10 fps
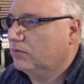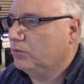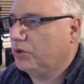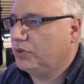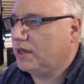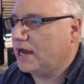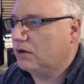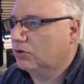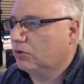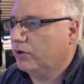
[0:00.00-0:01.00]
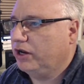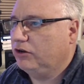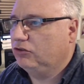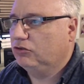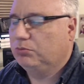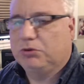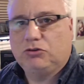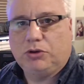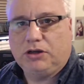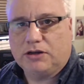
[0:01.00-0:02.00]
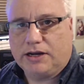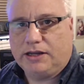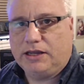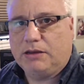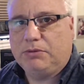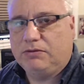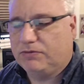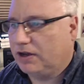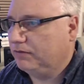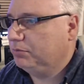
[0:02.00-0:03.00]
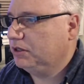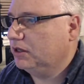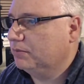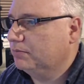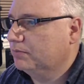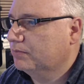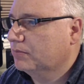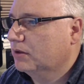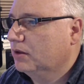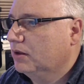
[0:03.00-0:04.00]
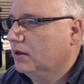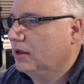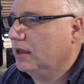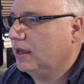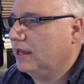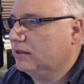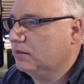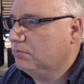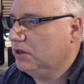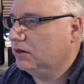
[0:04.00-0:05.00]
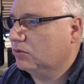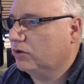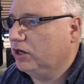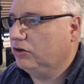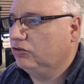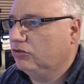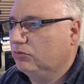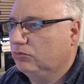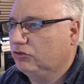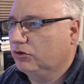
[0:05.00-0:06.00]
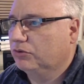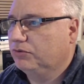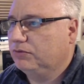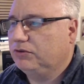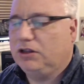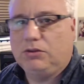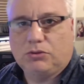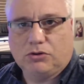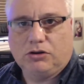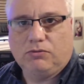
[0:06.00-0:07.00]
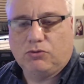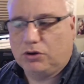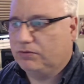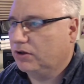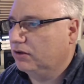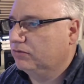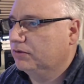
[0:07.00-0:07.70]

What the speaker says: with the hour range between 9 a.m. and 5 p.m. and the minute range 0, 15, 30, 45.